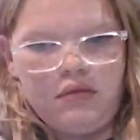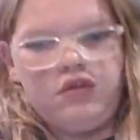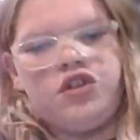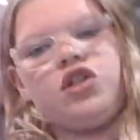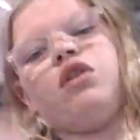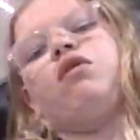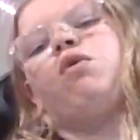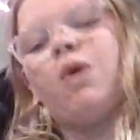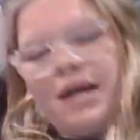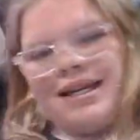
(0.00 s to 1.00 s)
So,
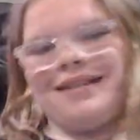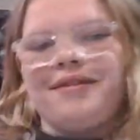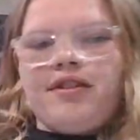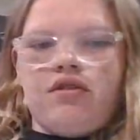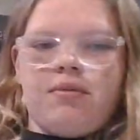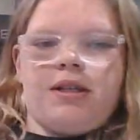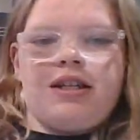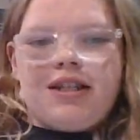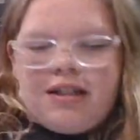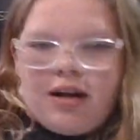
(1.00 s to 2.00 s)
what is
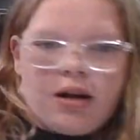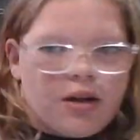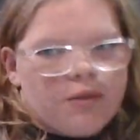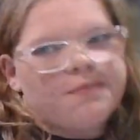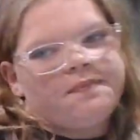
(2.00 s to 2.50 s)
newbeginning.co?